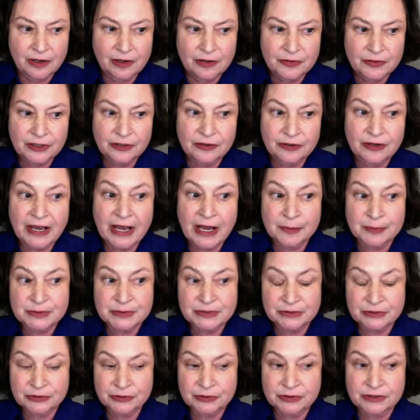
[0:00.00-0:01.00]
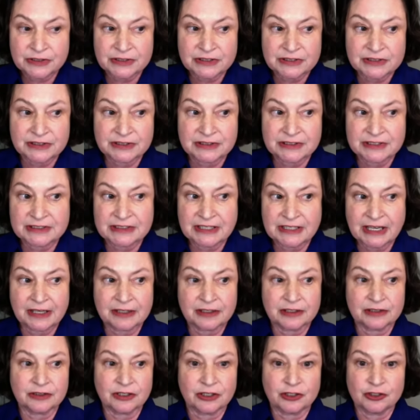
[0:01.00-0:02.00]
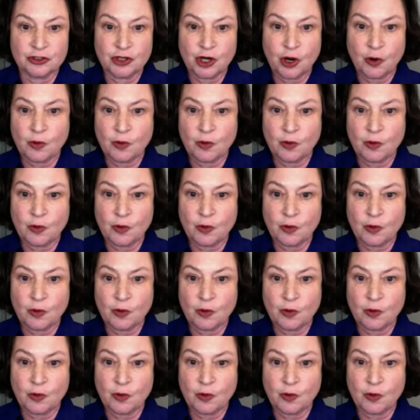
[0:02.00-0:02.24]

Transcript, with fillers: that are absolutist in stating that no